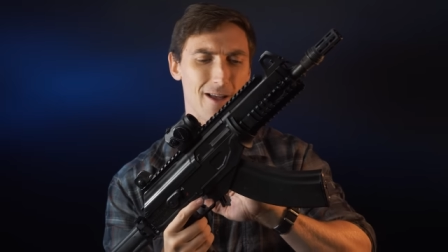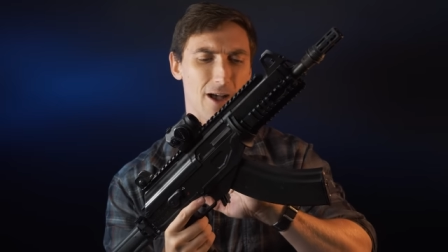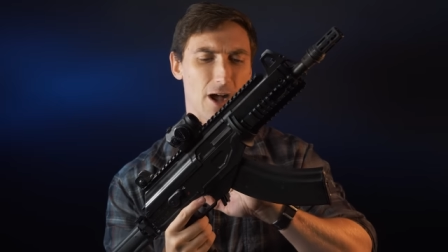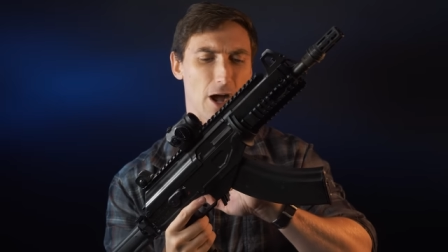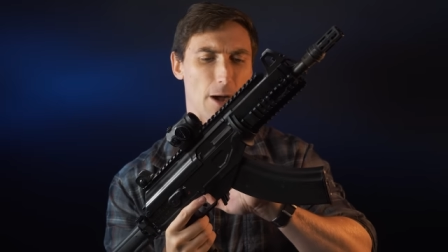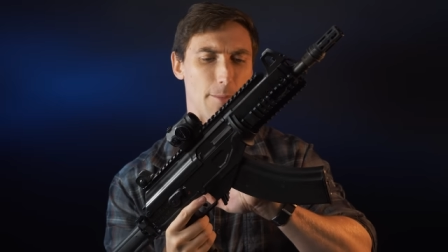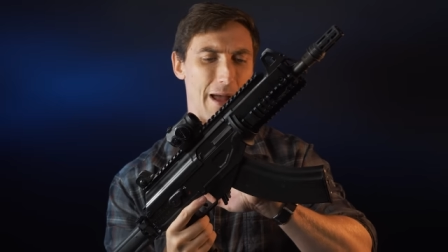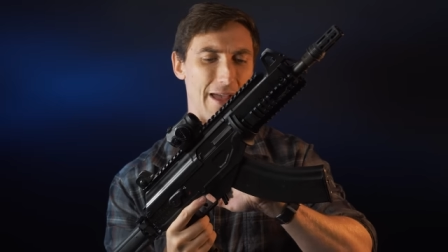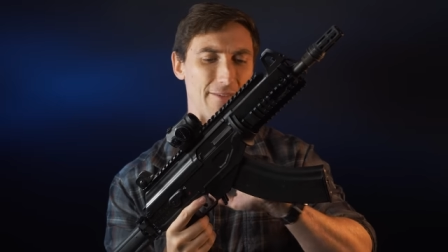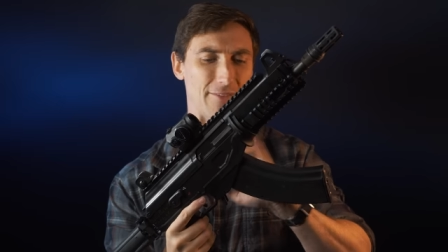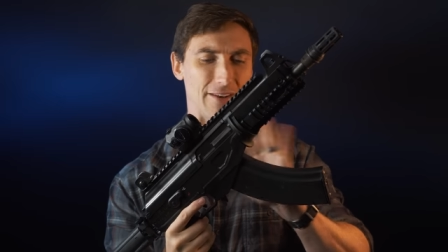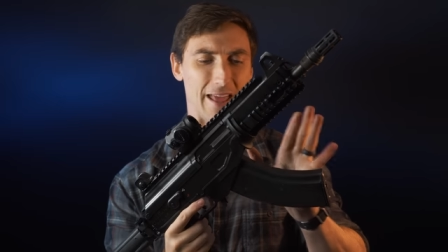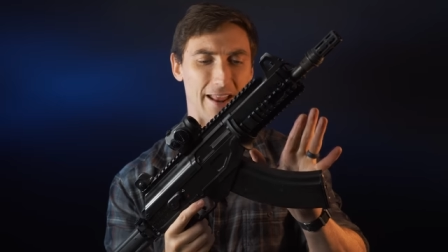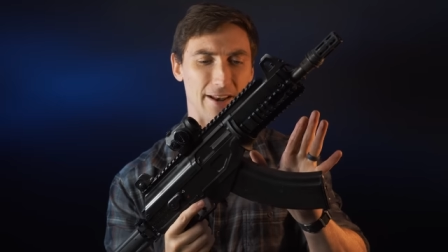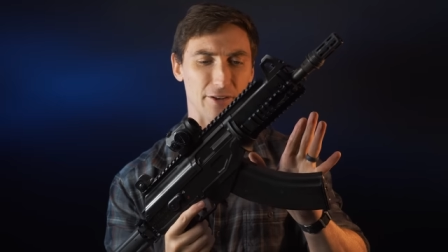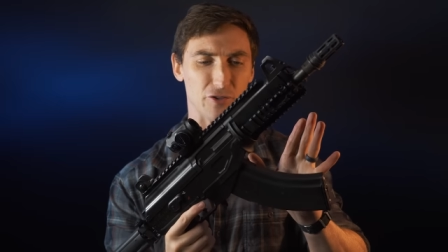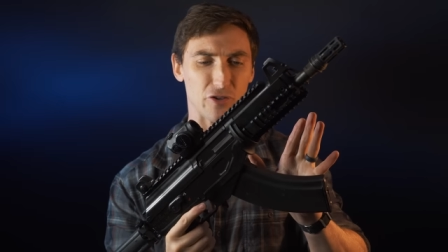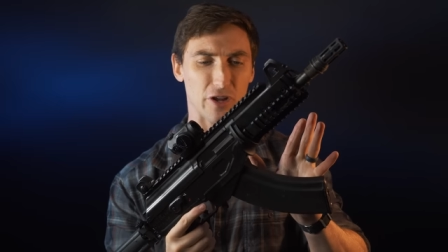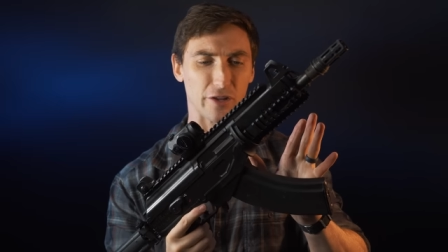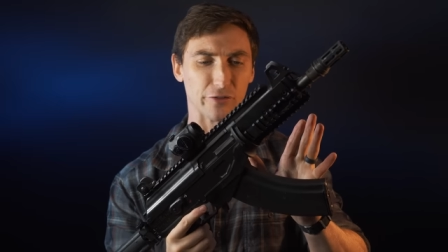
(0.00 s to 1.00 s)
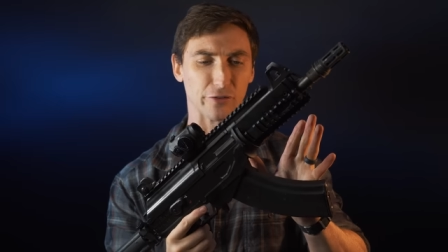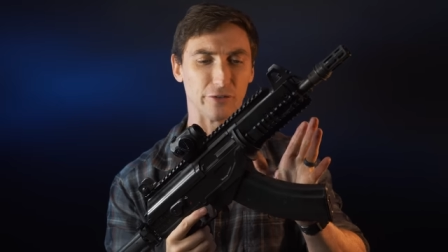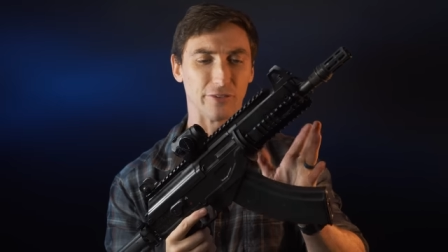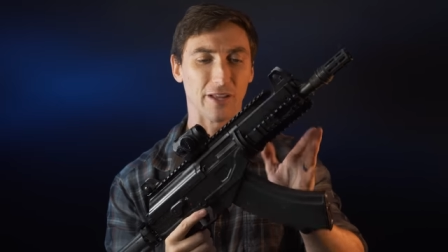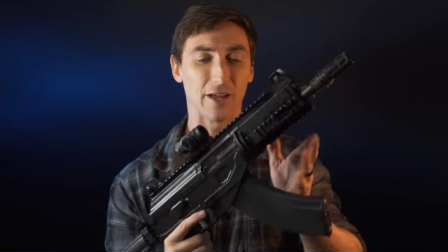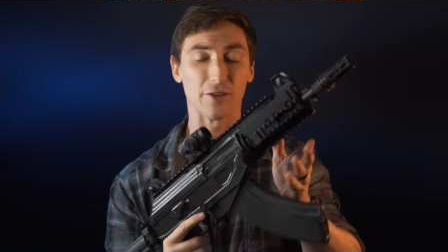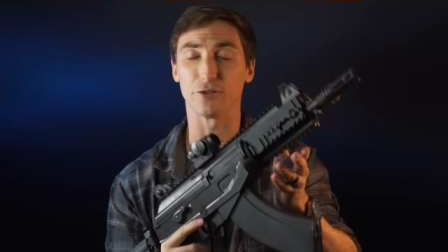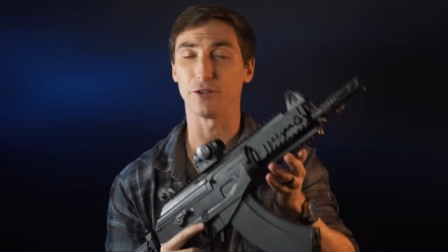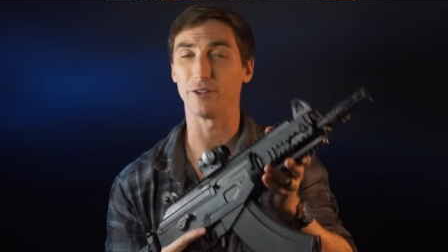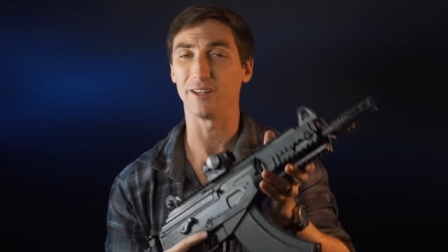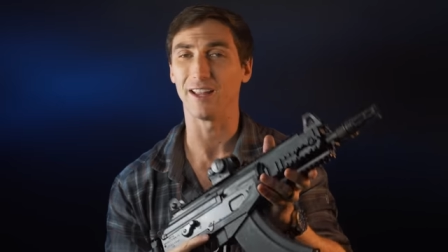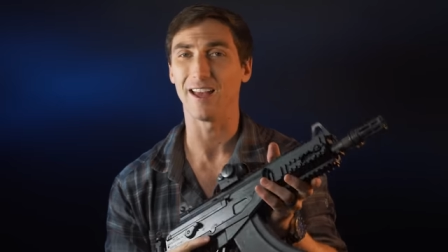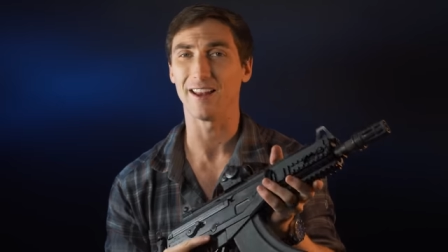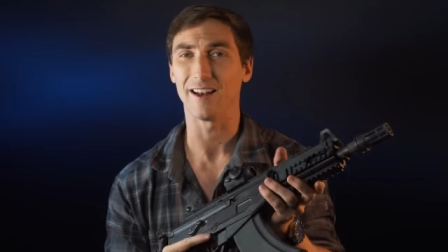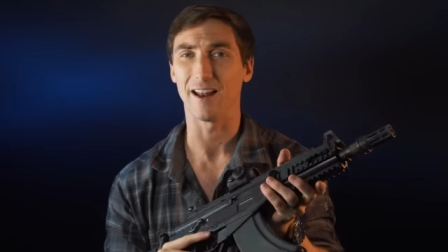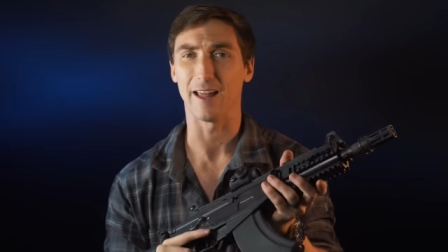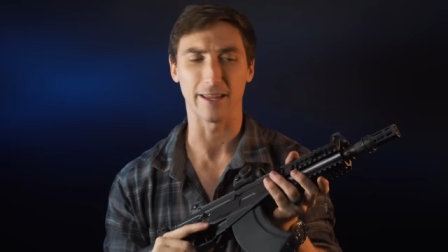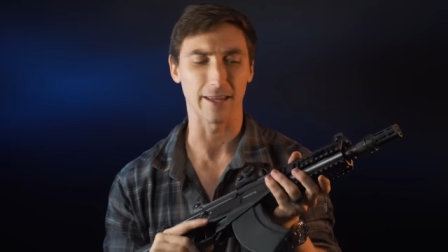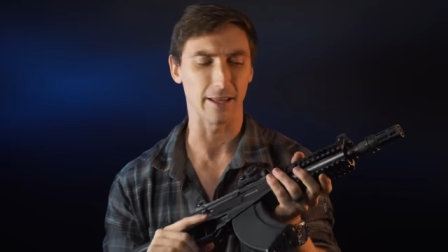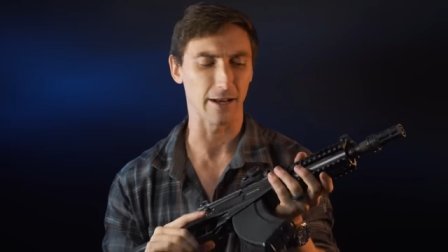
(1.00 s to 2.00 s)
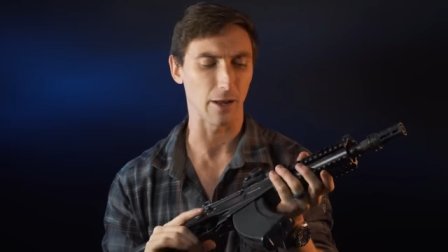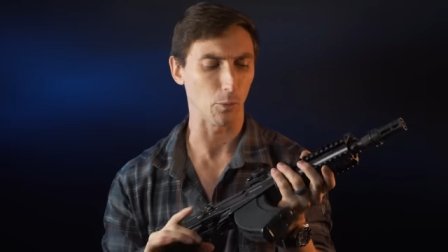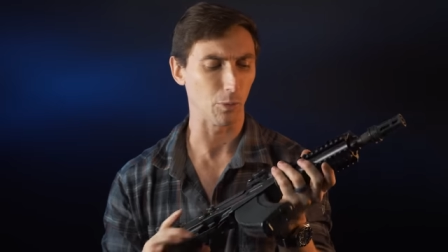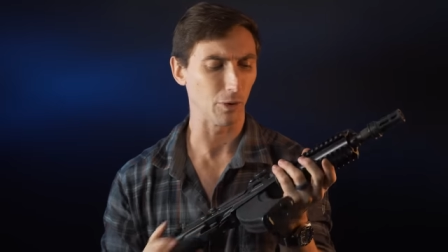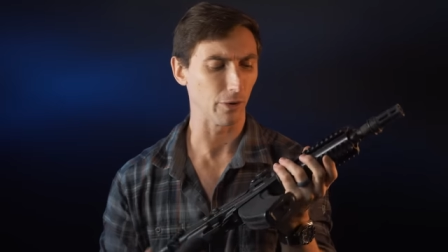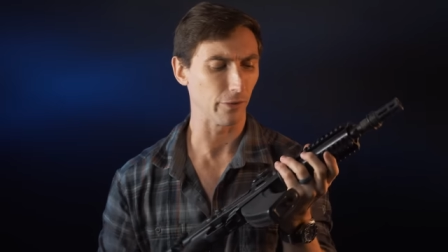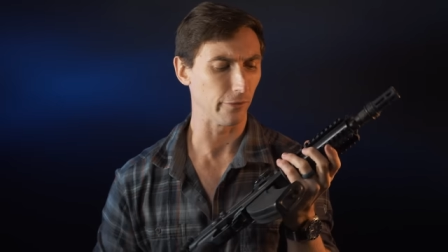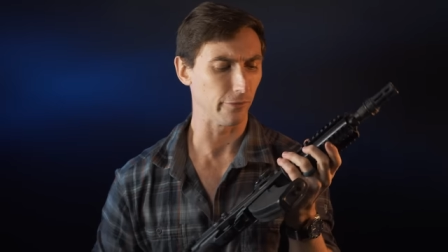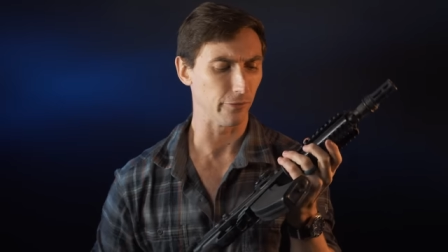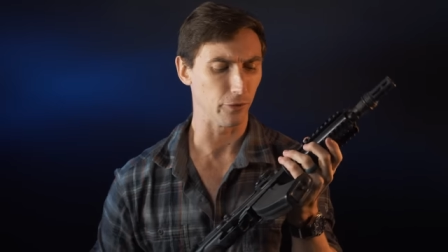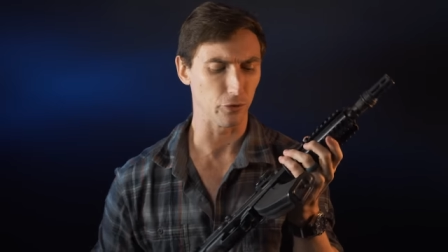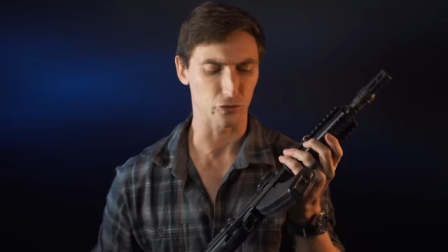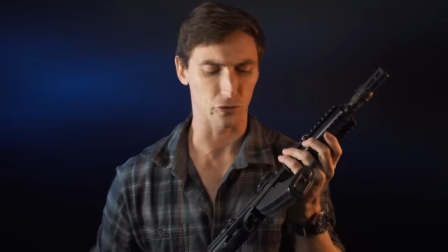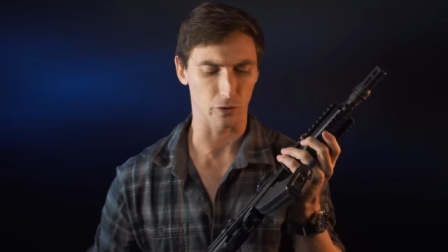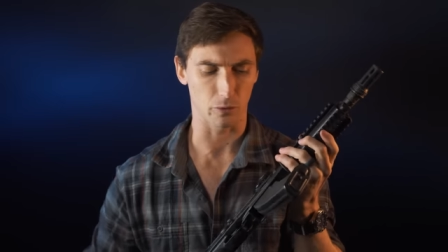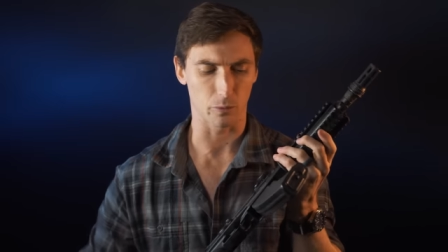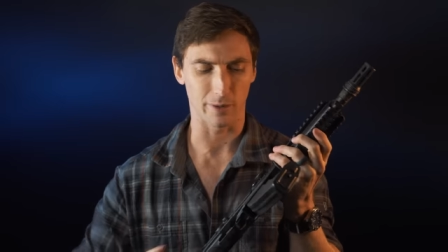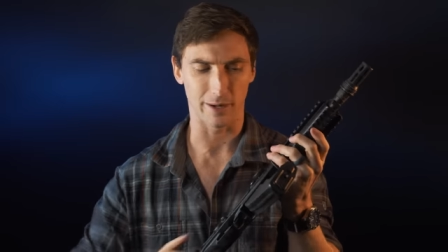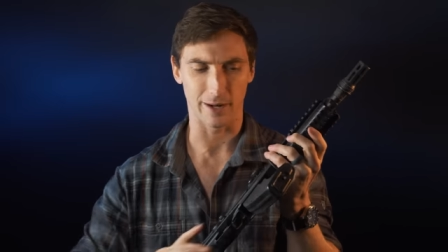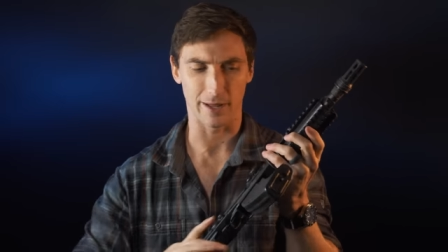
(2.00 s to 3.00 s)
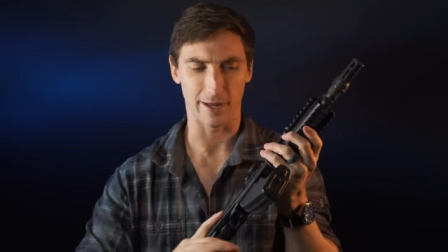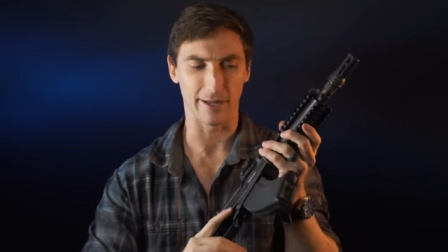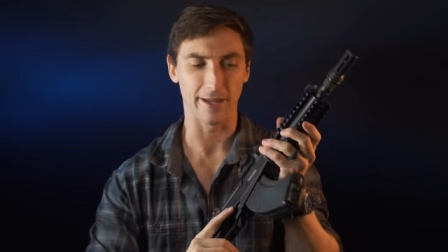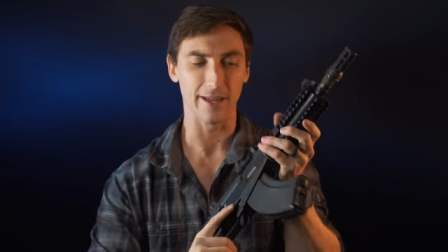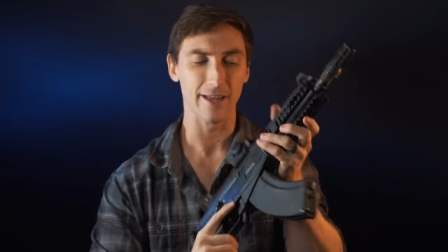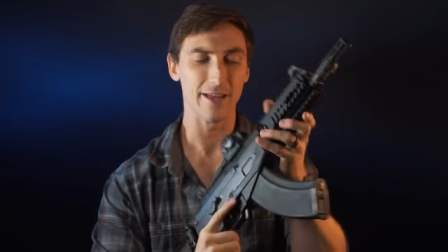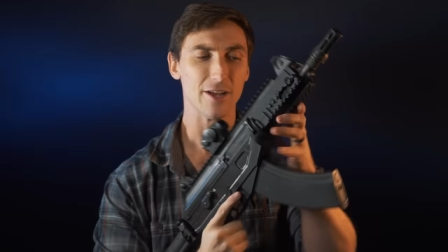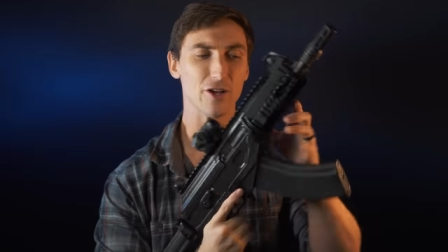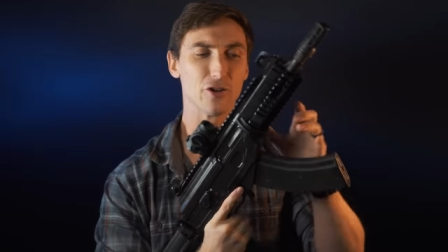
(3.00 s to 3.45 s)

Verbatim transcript: I haven't had a chance to test it yet, and again, I will in the future when I